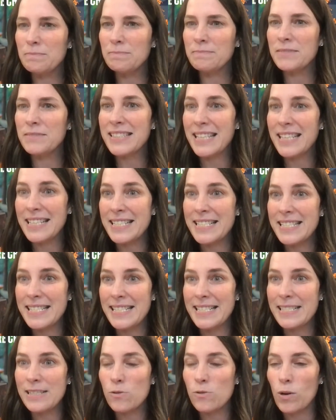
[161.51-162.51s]
skin
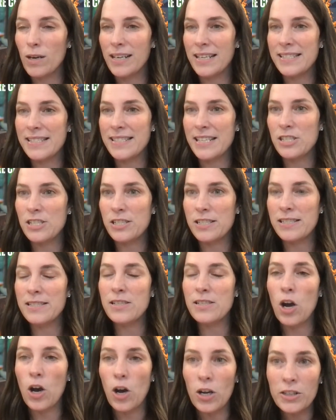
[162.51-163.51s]
disease organizations
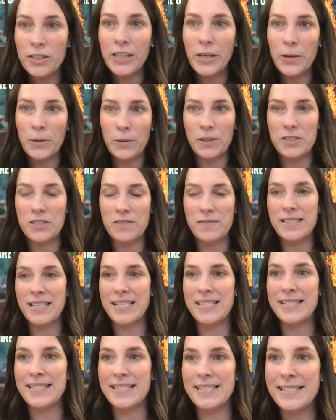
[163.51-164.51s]
called the Coalition of
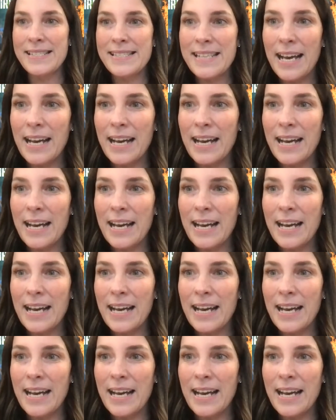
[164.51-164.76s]
Skin Disease.